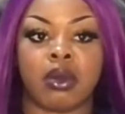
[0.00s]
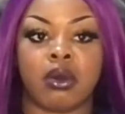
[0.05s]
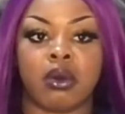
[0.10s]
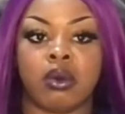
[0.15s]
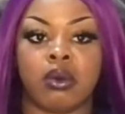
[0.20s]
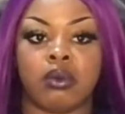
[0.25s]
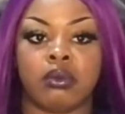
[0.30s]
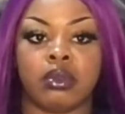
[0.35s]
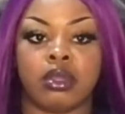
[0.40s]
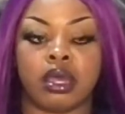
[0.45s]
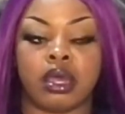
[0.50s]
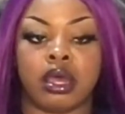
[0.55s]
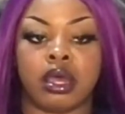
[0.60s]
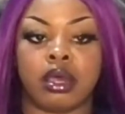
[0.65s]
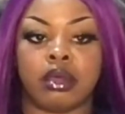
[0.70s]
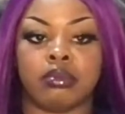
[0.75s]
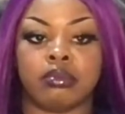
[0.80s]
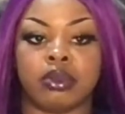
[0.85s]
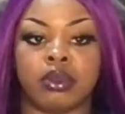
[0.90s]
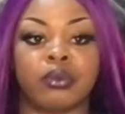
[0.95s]
mold,
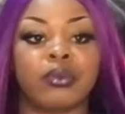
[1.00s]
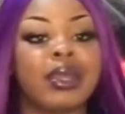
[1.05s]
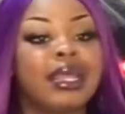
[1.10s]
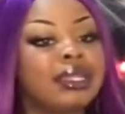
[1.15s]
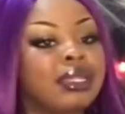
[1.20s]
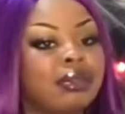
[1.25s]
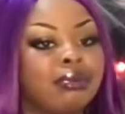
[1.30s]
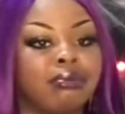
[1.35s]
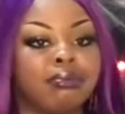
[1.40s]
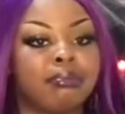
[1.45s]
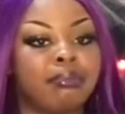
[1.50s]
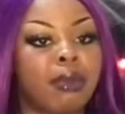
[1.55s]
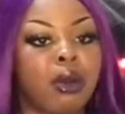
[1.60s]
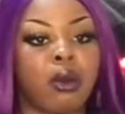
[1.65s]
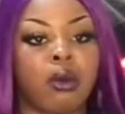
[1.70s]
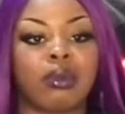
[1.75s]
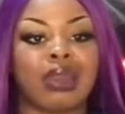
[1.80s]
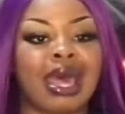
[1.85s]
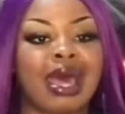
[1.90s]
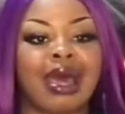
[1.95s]
the resin
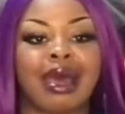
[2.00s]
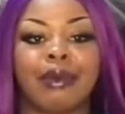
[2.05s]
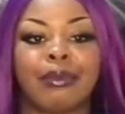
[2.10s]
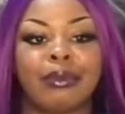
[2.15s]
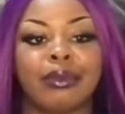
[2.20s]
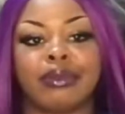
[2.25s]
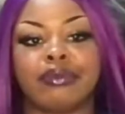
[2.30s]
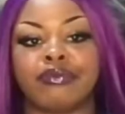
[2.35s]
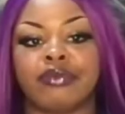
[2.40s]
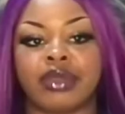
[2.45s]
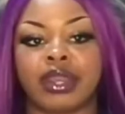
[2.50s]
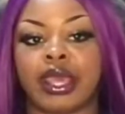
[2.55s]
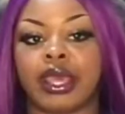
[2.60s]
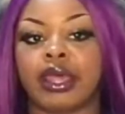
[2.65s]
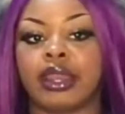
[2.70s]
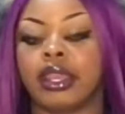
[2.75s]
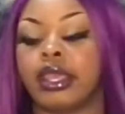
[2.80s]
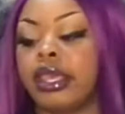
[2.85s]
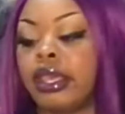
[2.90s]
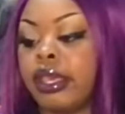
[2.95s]
mold. I went for
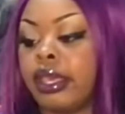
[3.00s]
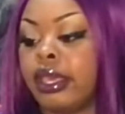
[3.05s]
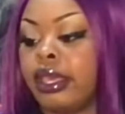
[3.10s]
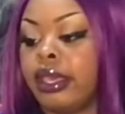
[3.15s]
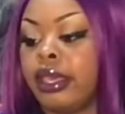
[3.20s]
that.